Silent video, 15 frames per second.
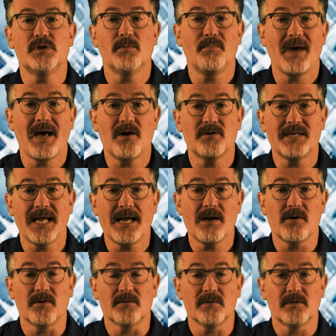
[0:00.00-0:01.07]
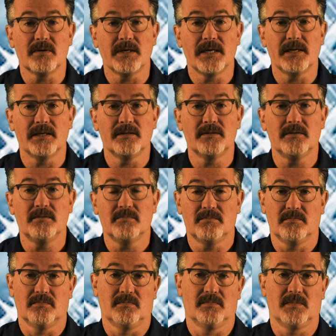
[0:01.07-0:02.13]
to bow down, and
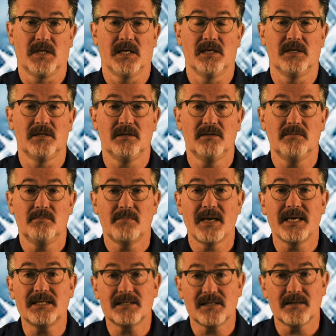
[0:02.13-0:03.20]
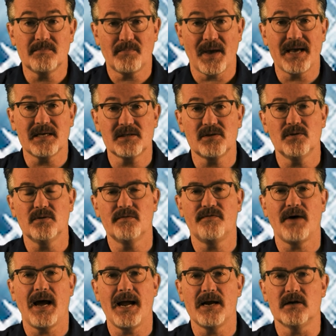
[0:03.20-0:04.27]
King makes them pass through the
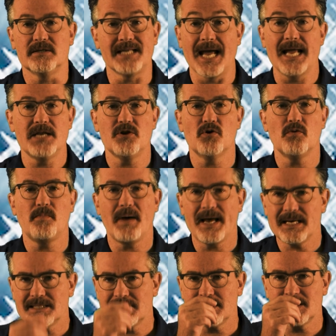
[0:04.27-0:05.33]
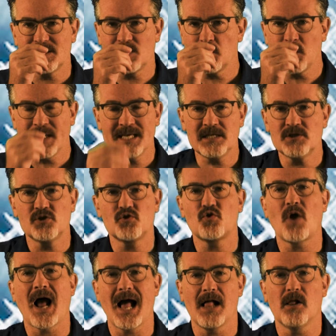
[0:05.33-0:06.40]
fire. Daniel passes through his
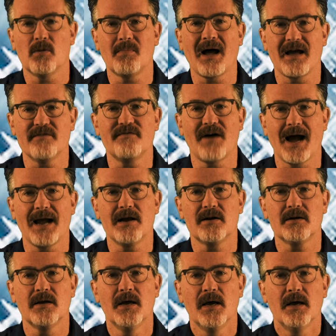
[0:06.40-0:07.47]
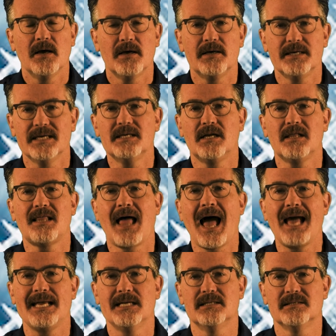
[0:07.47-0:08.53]
trial by fire in a
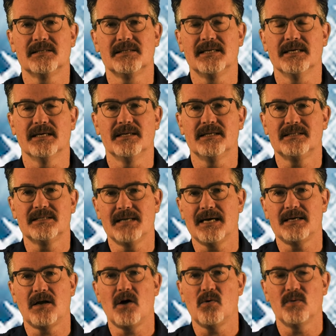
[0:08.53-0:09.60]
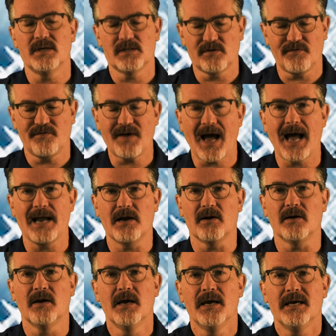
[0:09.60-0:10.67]
lion's den. It's not always
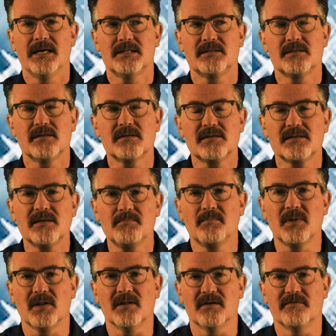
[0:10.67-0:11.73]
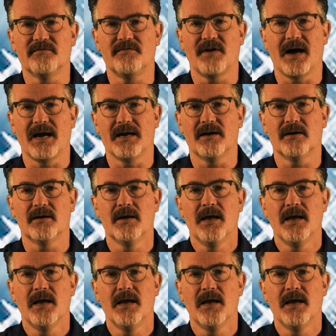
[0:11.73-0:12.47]
fire. It's the symbol of fire.